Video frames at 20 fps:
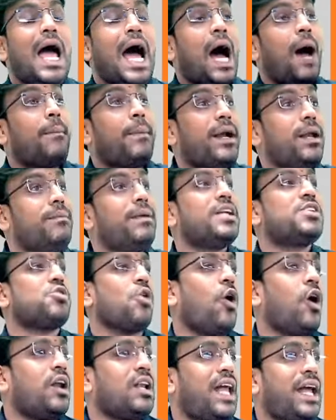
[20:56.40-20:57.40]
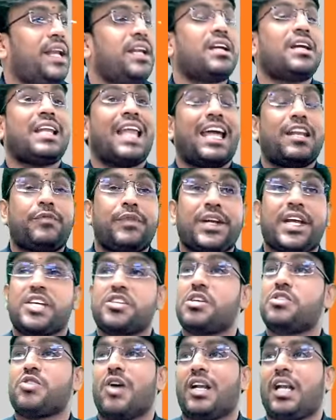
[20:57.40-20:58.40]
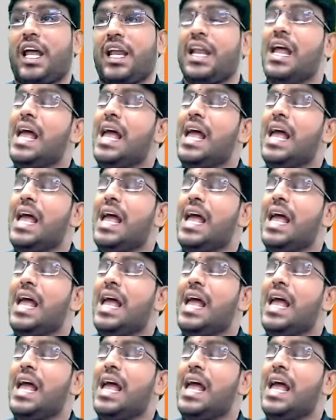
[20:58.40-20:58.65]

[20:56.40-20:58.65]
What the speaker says: amendments online, clarifications online.